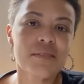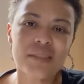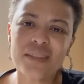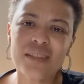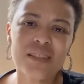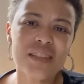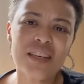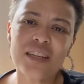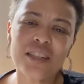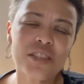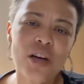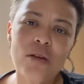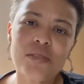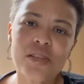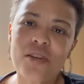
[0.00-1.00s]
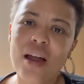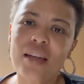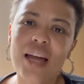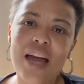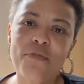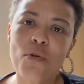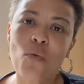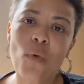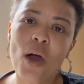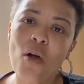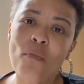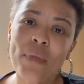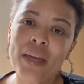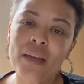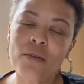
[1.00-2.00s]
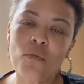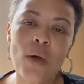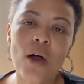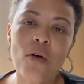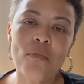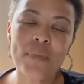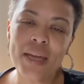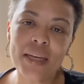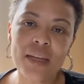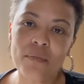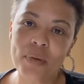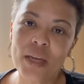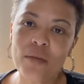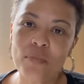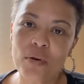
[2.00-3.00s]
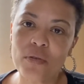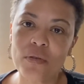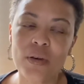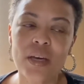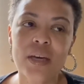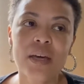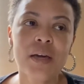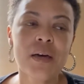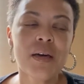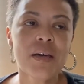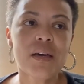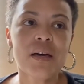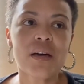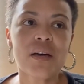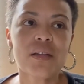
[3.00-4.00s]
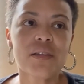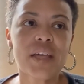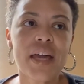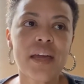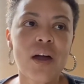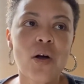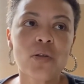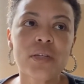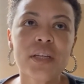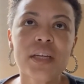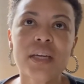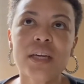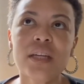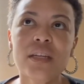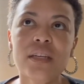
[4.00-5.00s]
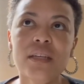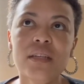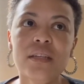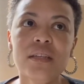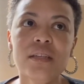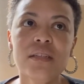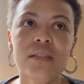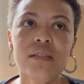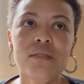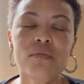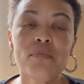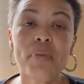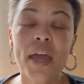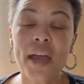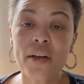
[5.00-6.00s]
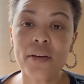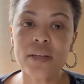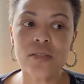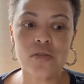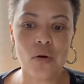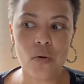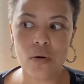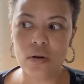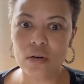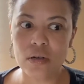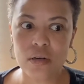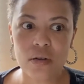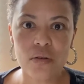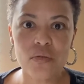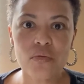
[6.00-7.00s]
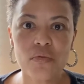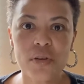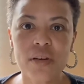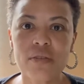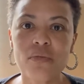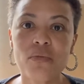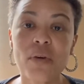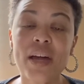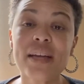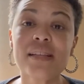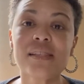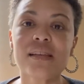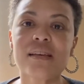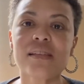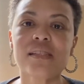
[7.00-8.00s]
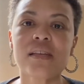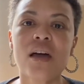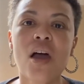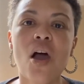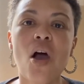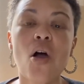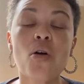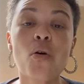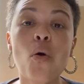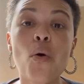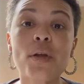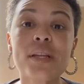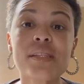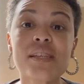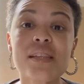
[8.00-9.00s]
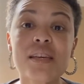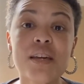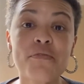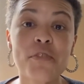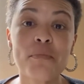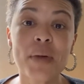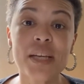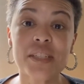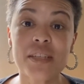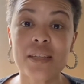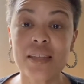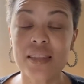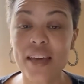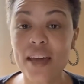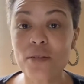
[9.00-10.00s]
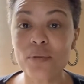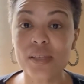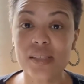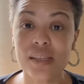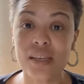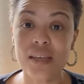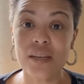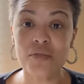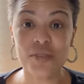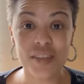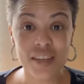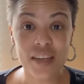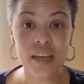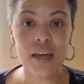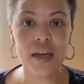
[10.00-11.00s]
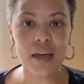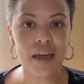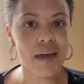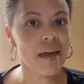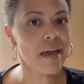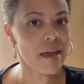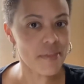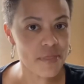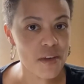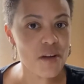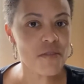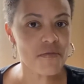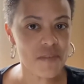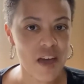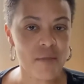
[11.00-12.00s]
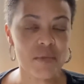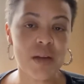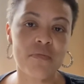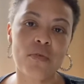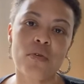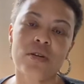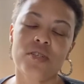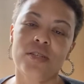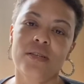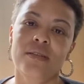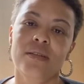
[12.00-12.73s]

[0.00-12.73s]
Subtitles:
the adults in our life are well-meaning people. They only could parent or rear and raise us according to the information that they received and their family of origin.